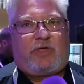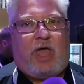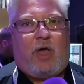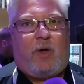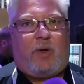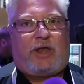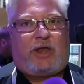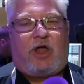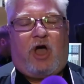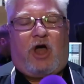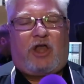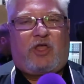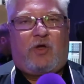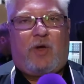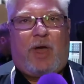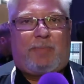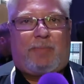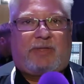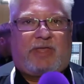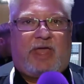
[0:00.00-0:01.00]
Gowing,
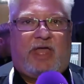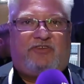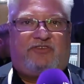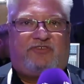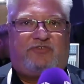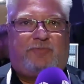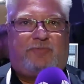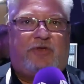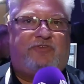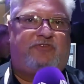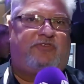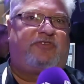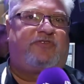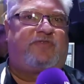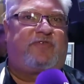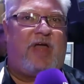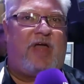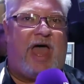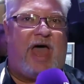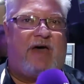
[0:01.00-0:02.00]
Audio Application
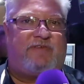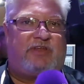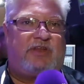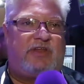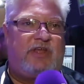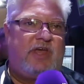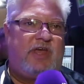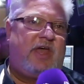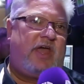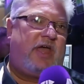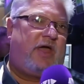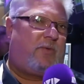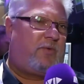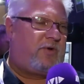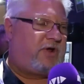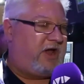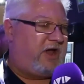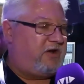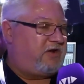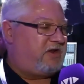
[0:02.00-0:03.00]
Specialist for Avid.
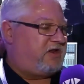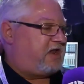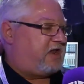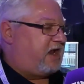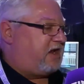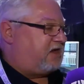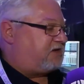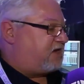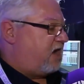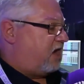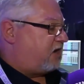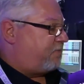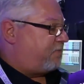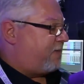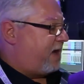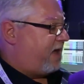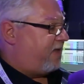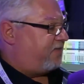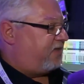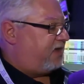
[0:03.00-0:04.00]
We're here today to talk
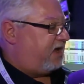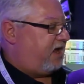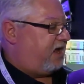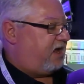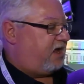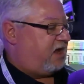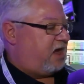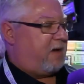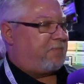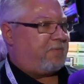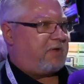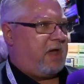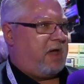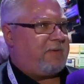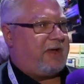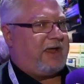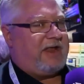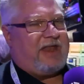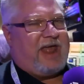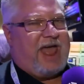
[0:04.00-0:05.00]
about the
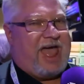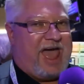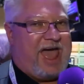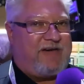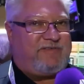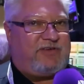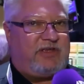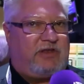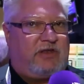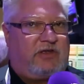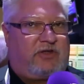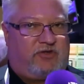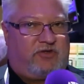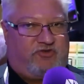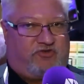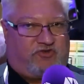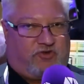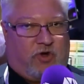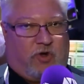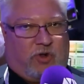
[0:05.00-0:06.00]
upcoming Avid
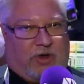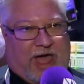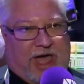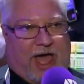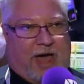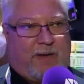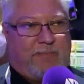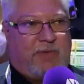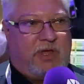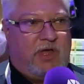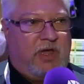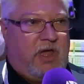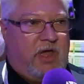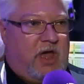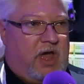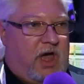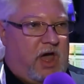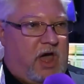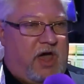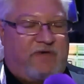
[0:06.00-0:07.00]
Control app.
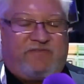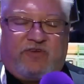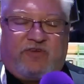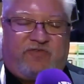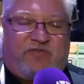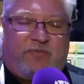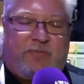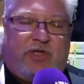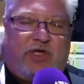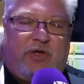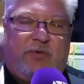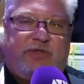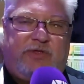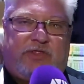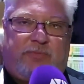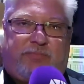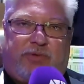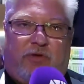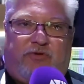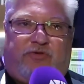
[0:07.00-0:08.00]
If you're familiar
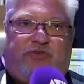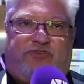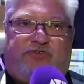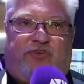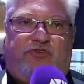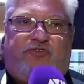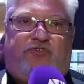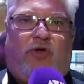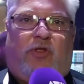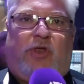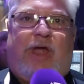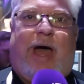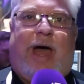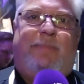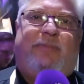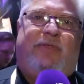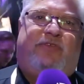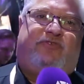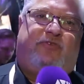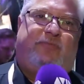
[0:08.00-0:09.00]
with the Pro Tools Control
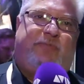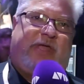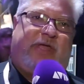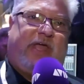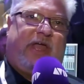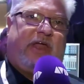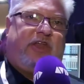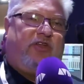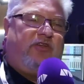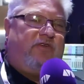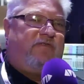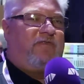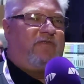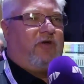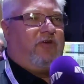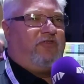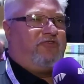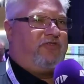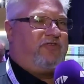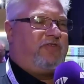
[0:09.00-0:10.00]
app, this will be a new
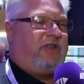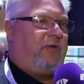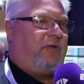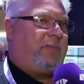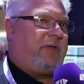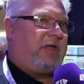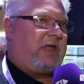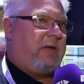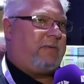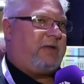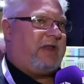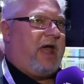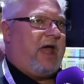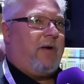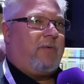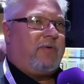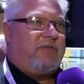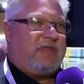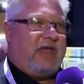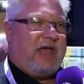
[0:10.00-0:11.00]
version that will be coming
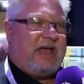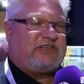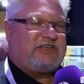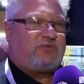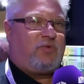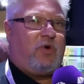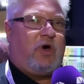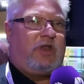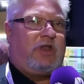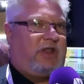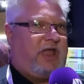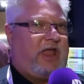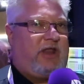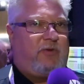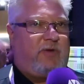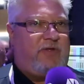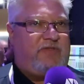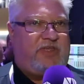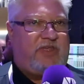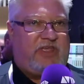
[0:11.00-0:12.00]
out with the S1
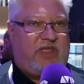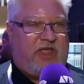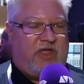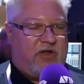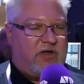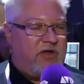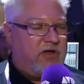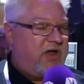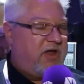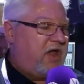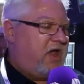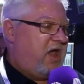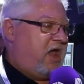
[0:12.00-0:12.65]
later in the year.